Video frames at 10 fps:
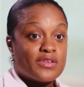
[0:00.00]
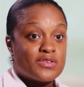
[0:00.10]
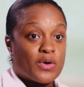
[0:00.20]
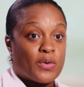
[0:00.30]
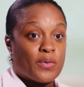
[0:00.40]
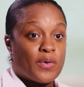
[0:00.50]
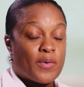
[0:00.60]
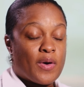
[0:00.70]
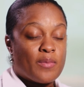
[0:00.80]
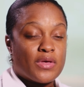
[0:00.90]
So,
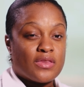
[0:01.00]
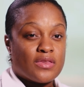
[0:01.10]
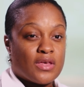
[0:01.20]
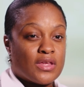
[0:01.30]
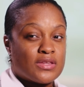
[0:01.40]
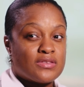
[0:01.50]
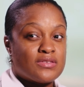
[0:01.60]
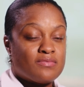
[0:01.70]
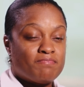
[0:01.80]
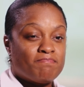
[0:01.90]
I mean,
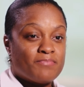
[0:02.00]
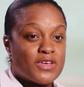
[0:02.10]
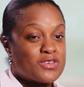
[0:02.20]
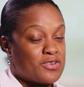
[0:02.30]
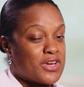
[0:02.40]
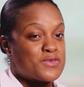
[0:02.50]
it's, it's a great